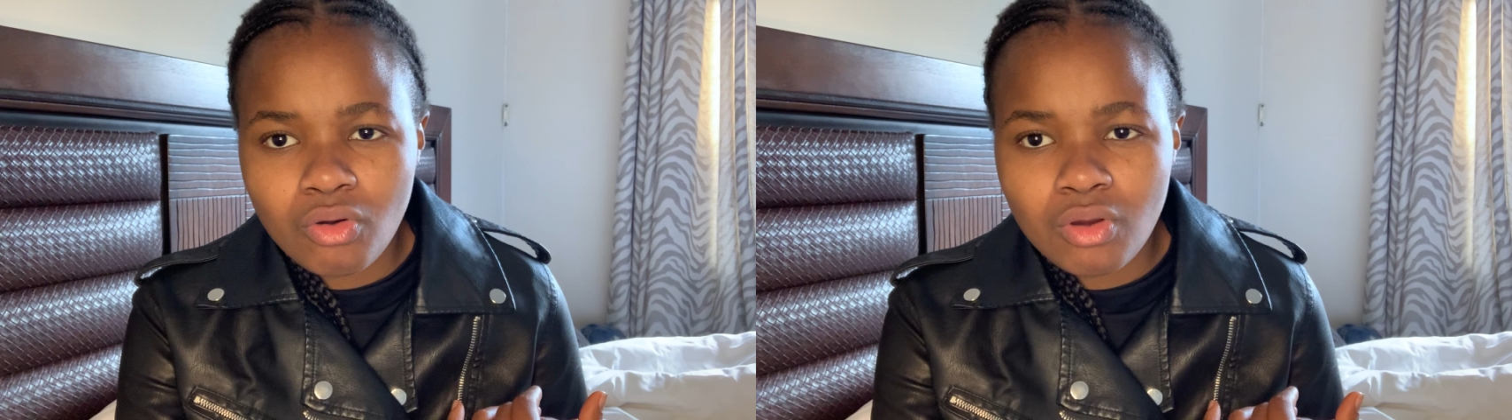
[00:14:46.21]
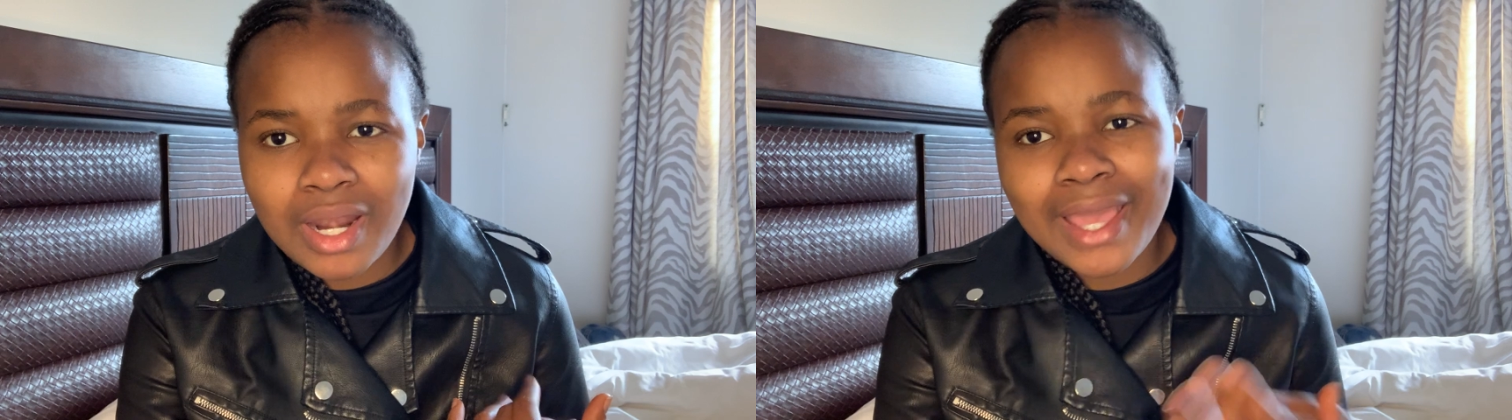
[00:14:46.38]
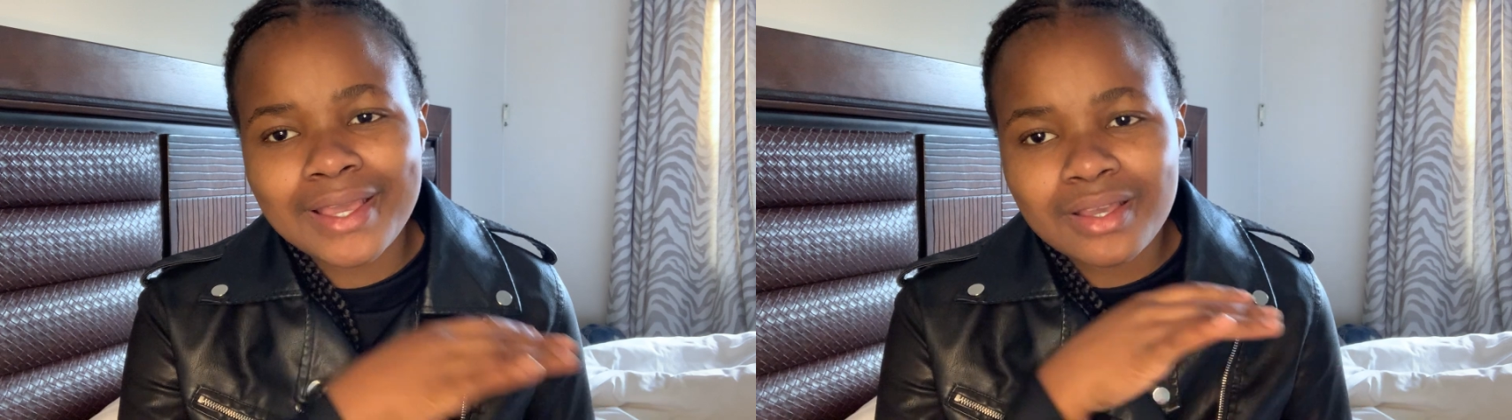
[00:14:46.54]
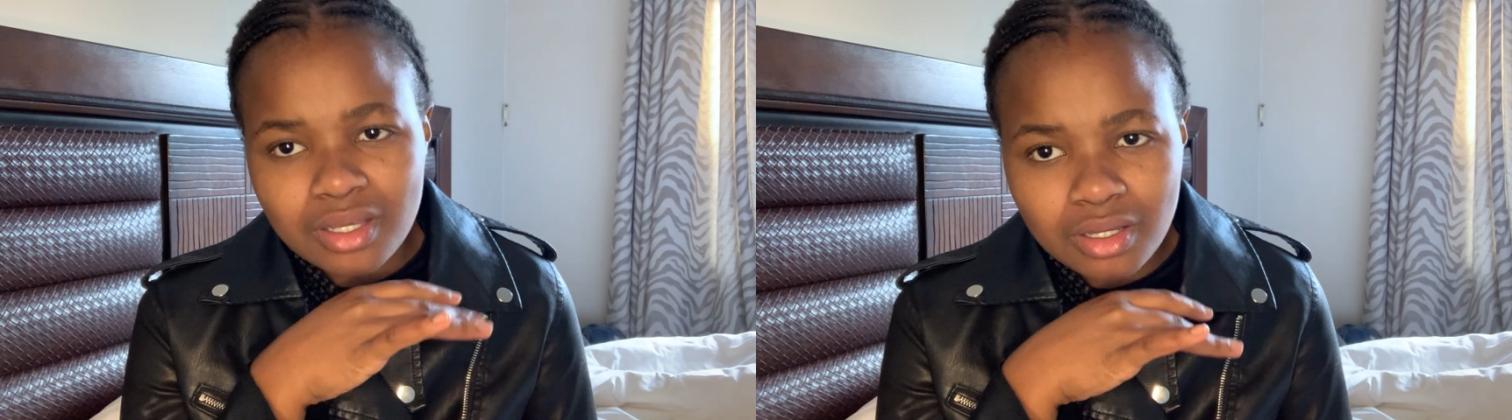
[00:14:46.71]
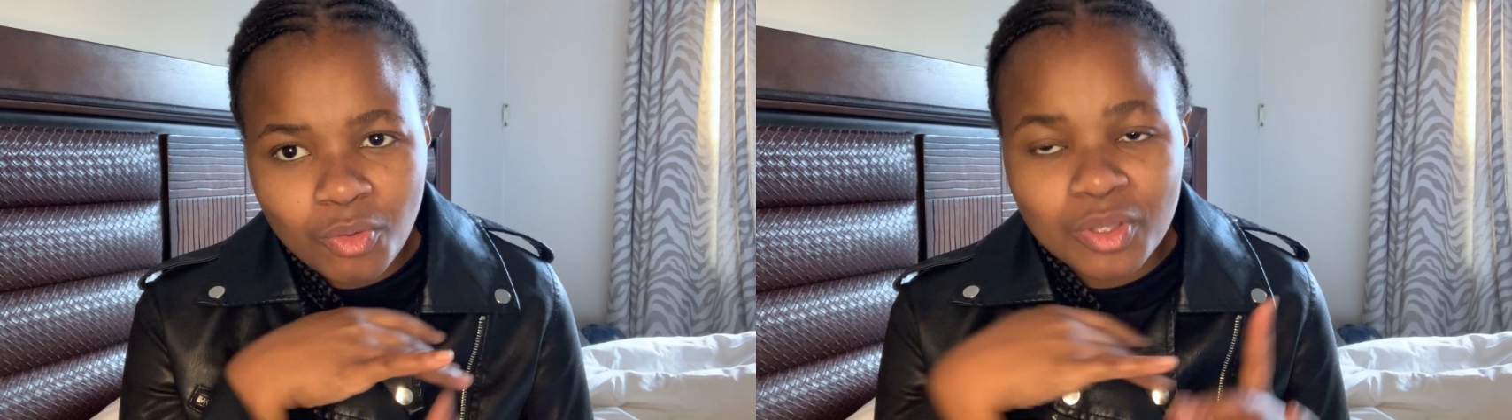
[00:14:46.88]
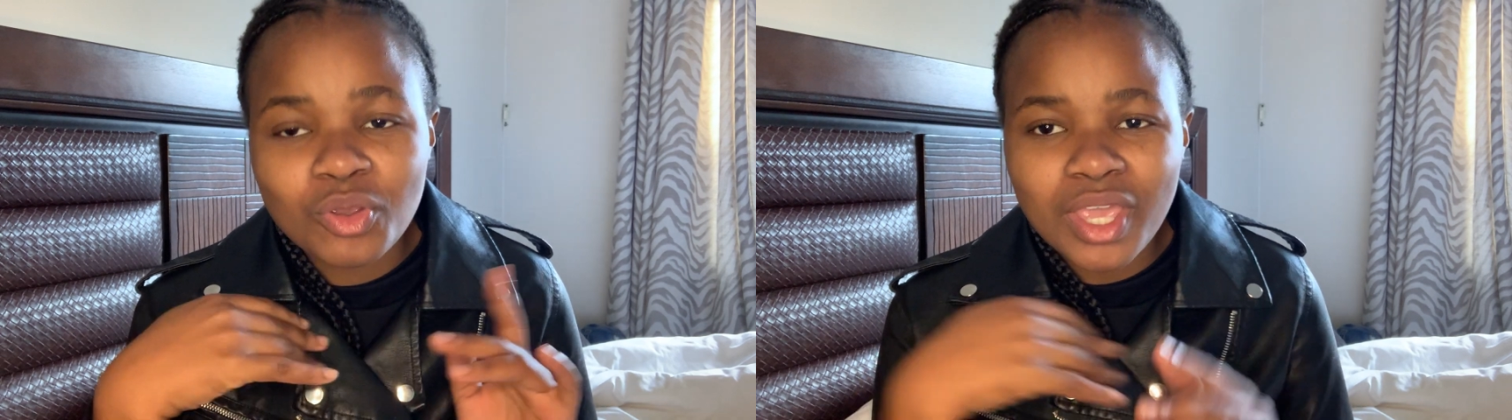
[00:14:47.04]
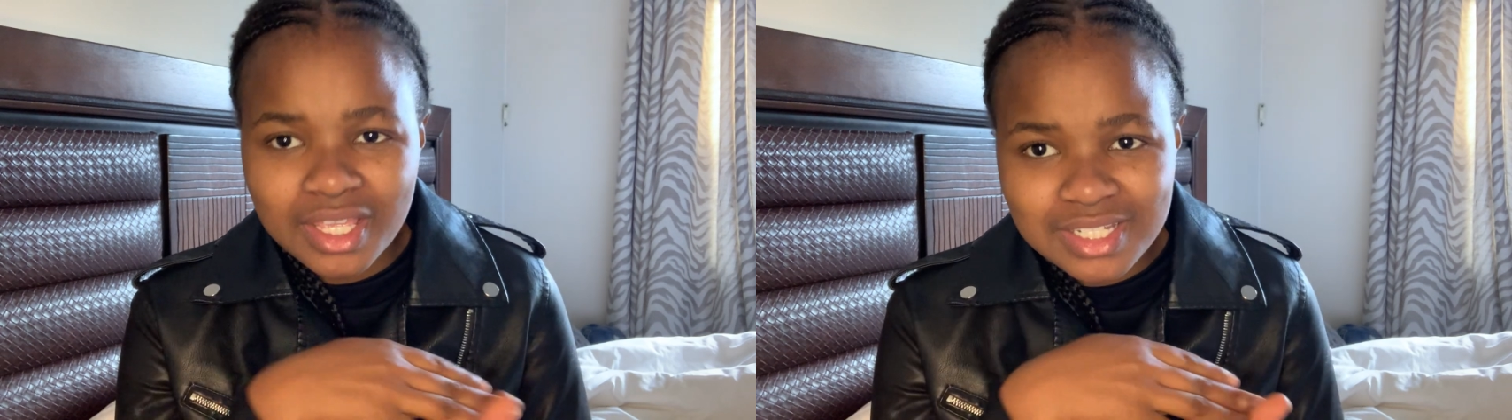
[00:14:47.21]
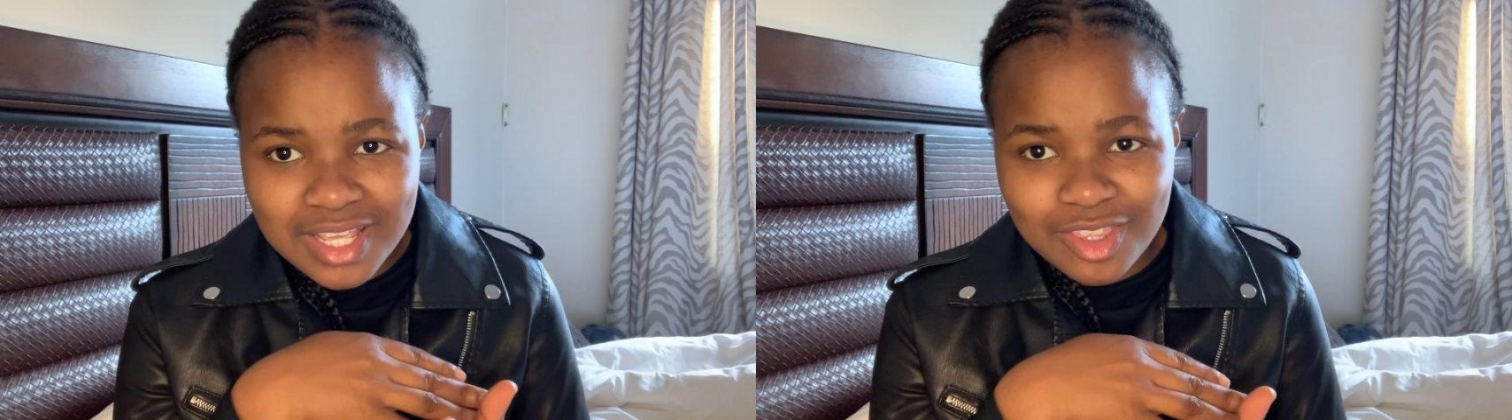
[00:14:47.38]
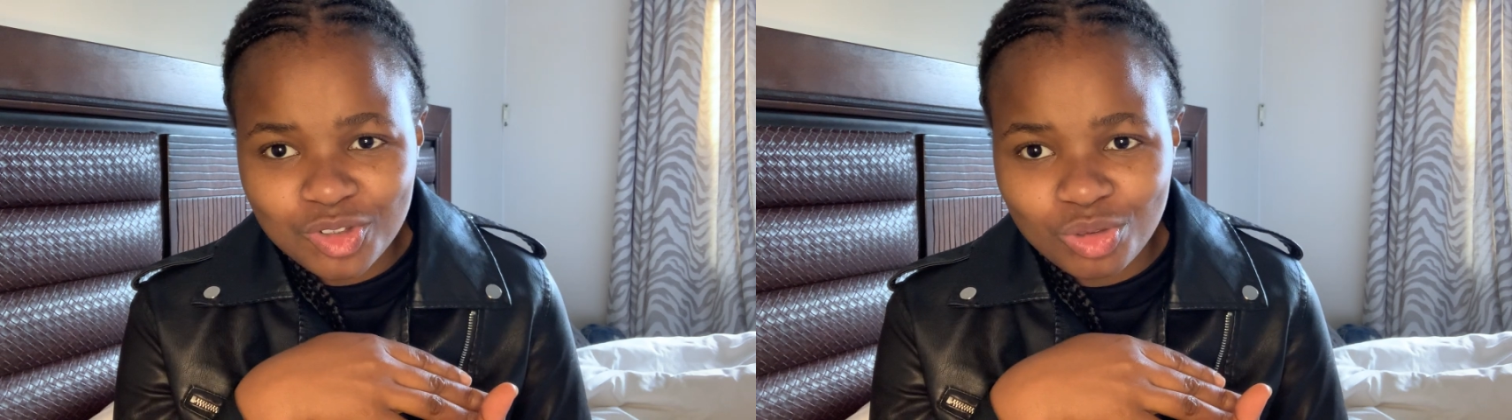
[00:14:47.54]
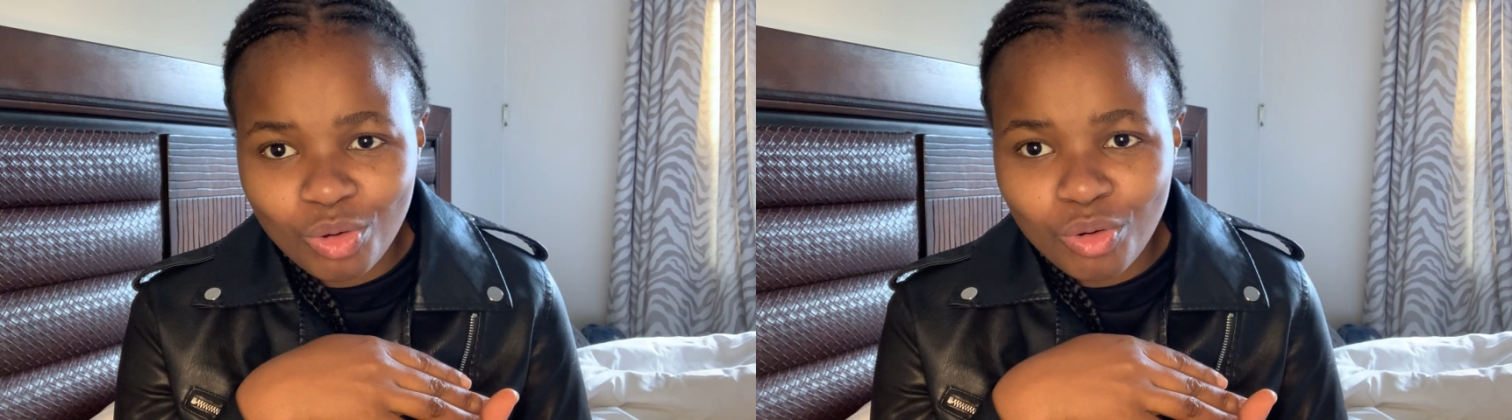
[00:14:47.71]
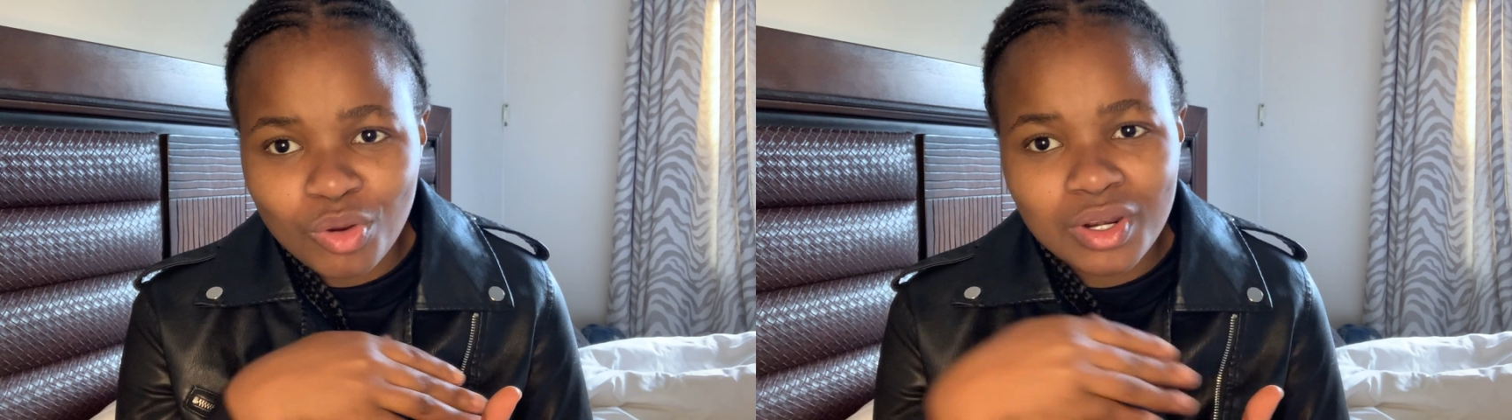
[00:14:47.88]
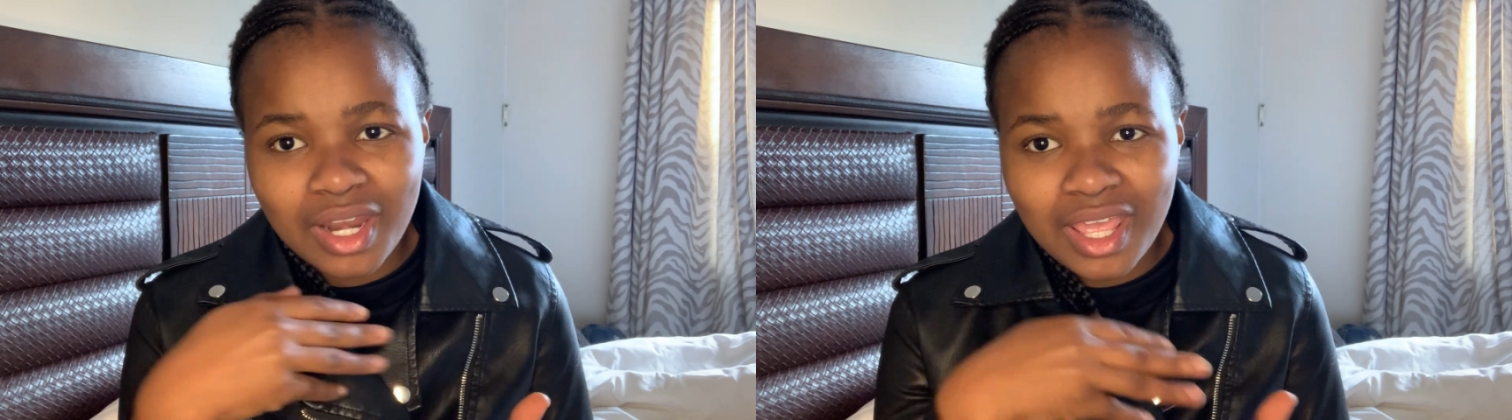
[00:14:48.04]
Like, when you enter the
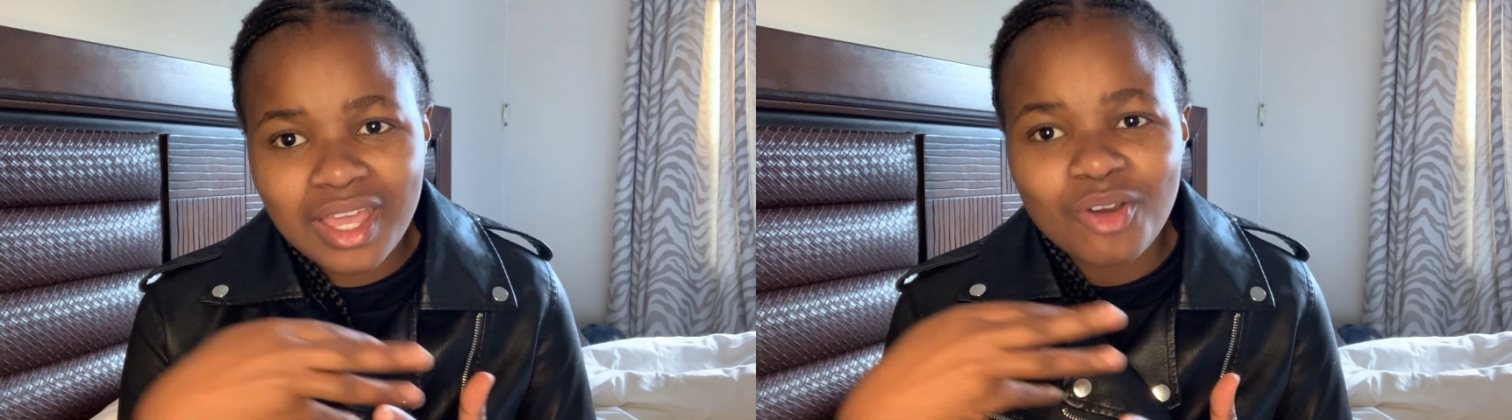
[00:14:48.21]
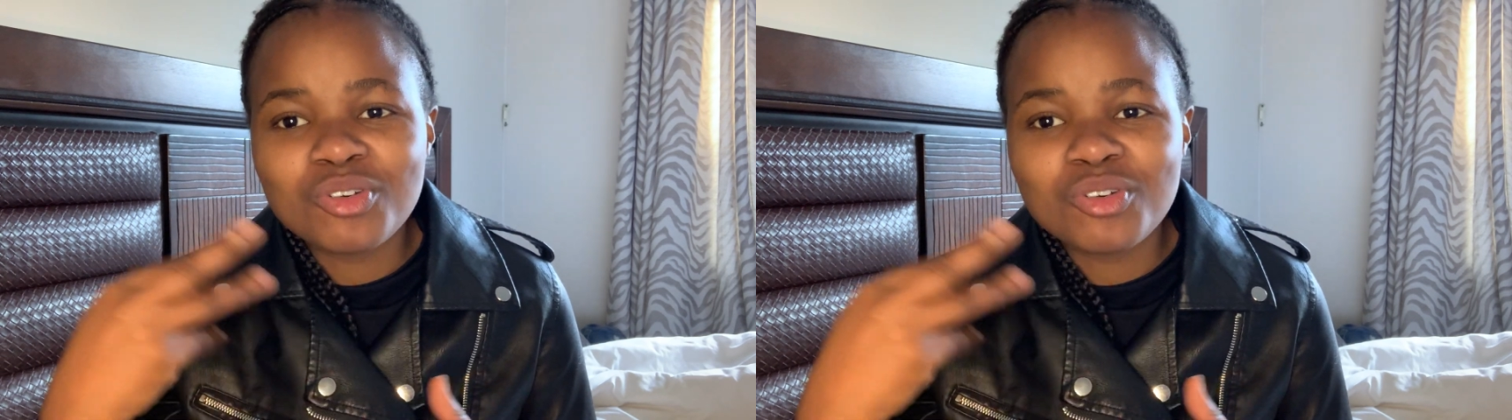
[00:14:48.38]
door, ne?